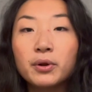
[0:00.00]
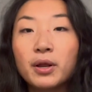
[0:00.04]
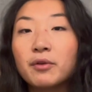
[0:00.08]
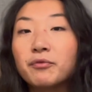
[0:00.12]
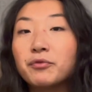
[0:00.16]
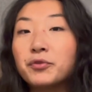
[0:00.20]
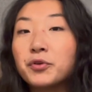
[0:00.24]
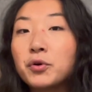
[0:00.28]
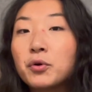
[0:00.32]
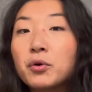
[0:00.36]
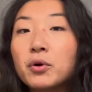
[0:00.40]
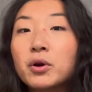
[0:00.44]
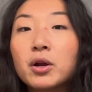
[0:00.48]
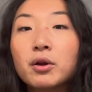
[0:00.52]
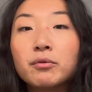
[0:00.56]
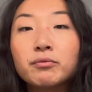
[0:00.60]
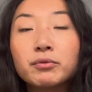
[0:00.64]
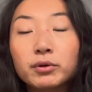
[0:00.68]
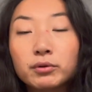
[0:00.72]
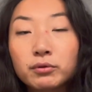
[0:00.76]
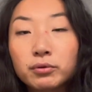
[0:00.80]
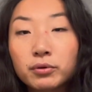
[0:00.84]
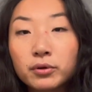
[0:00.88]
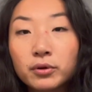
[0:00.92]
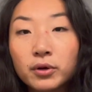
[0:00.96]
If you're a
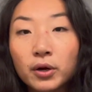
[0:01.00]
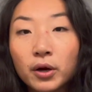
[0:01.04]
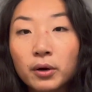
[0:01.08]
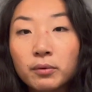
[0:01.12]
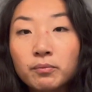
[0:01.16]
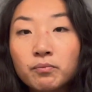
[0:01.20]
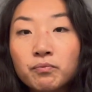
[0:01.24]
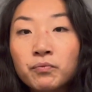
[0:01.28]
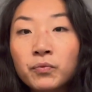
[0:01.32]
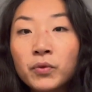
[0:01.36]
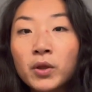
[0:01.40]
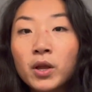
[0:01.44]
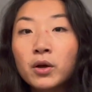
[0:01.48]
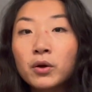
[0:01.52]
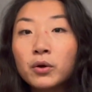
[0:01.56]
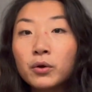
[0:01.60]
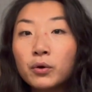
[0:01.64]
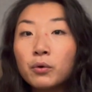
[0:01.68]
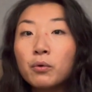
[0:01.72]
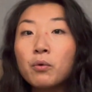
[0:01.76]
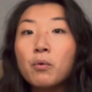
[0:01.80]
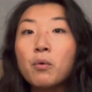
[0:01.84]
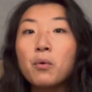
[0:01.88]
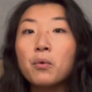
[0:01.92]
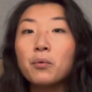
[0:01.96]
recruiter
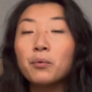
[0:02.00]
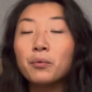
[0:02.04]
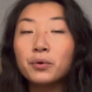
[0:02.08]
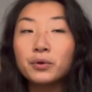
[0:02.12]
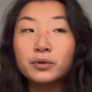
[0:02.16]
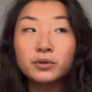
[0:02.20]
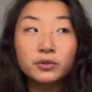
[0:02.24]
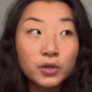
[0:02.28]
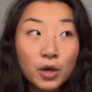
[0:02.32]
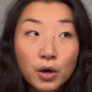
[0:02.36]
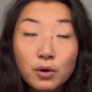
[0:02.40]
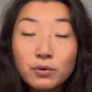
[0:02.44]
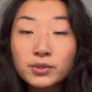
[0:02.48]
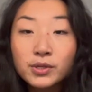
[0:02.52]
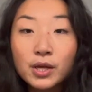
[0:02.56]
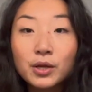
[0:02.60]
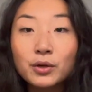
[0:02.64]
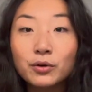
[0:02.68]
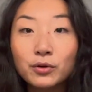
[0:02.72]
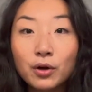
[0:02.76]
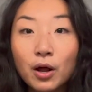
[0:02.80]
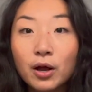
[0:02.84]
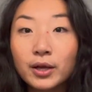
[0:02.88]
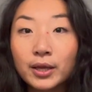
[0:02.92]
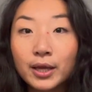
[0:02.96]
who knows that you're
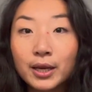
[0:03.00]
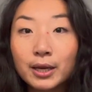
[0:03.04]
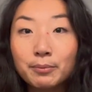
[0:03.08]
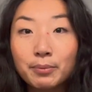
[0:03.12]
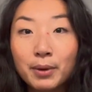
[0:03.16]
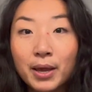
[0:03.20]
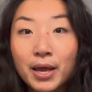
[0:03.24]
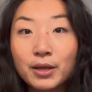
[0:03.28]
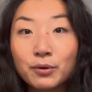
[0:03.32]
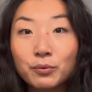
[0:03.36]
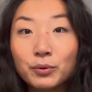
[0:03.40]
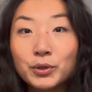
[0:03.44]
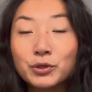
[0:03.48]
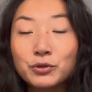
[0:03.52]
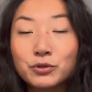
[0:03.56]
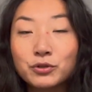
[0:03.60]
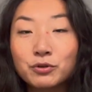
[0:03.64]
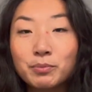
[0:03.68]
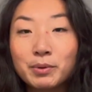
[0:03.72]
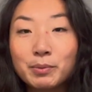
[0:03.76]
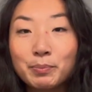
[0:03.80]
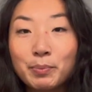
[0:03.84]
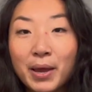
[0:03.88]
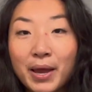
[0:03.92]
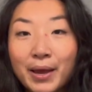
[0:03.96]
not getting paid what you should
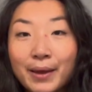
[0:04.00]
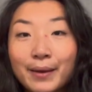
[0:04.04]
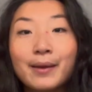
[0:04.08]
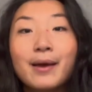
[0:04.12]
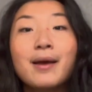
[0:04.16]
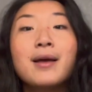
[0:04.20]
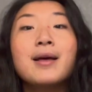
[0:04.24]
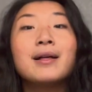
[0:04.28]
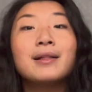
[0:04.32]
be paid,